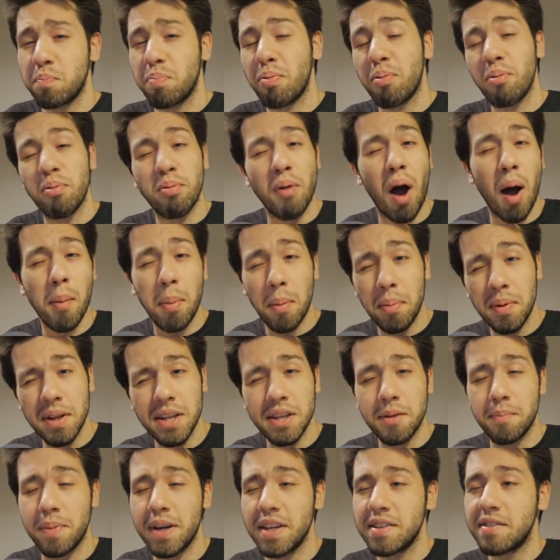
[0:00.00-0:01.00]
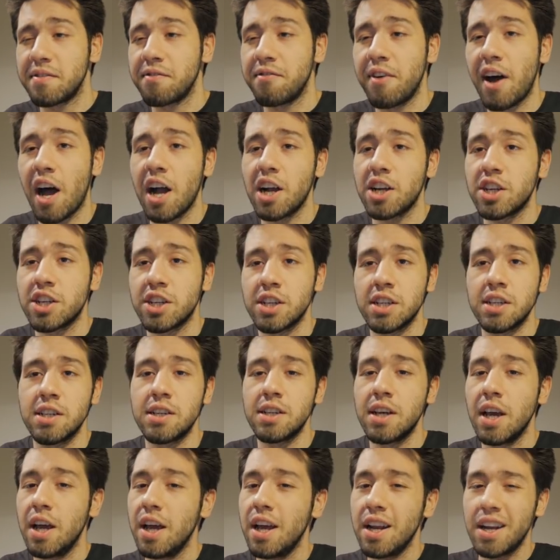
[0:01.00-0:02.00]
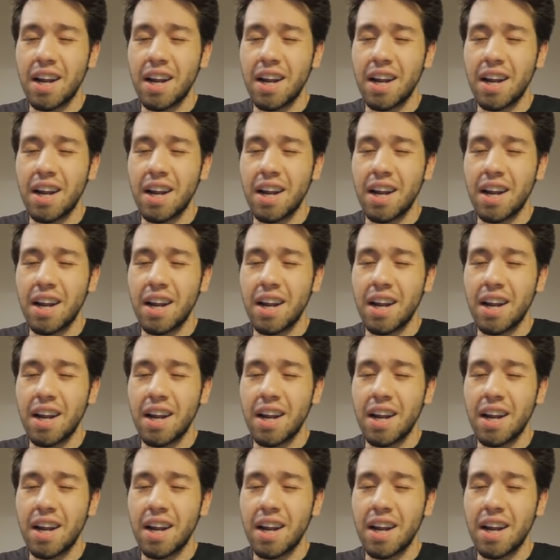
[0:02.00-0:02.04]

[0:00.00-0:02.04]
probably the best faction.